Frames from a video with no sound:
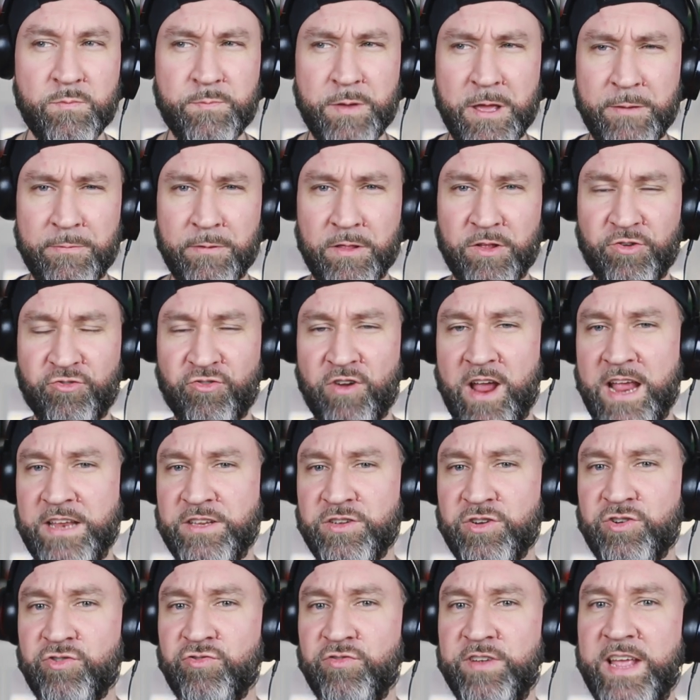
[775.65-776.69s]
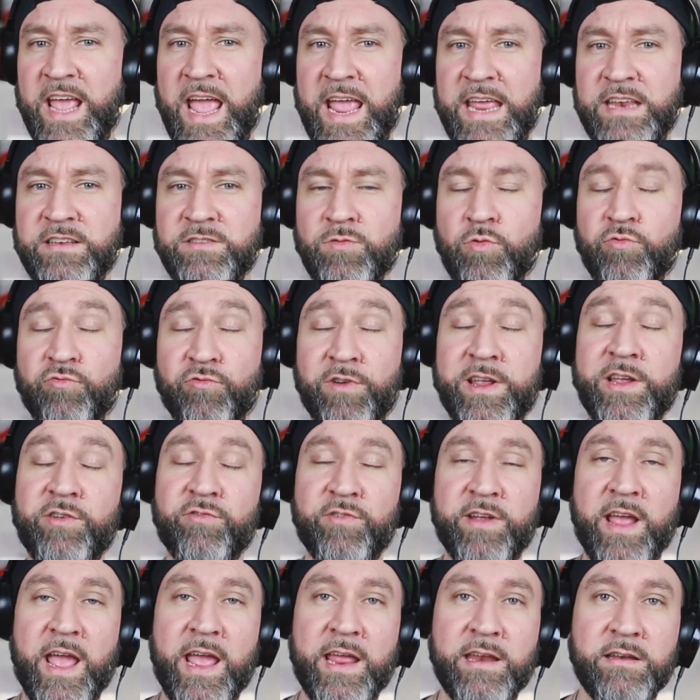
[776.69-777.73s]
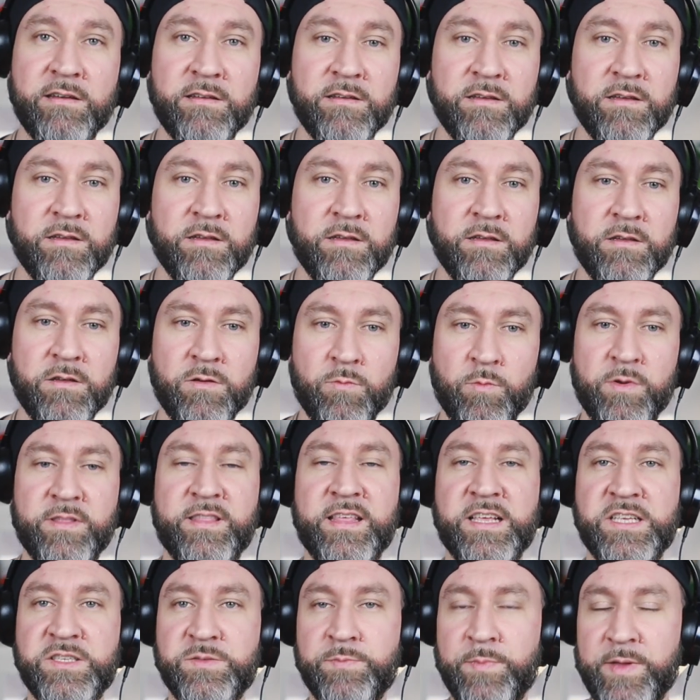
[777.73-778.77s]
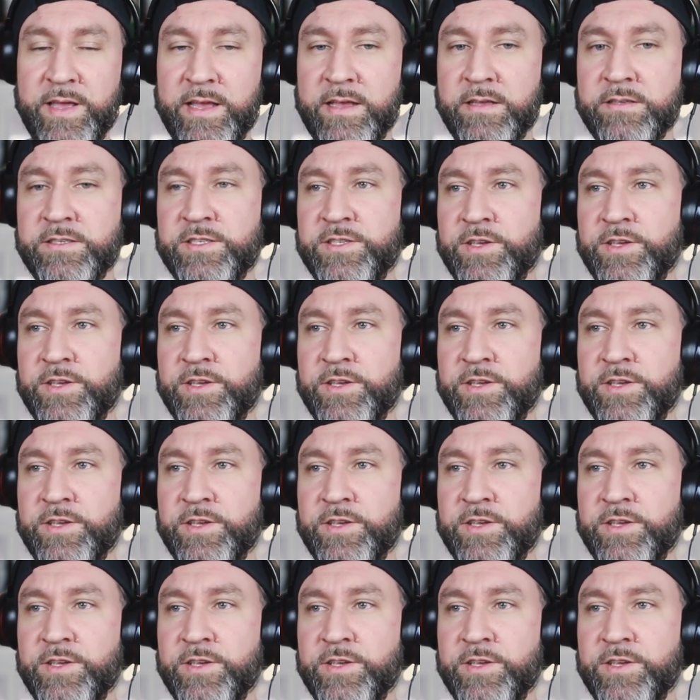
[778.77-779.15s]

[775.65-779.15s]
people are trying to create or recreate with these beers.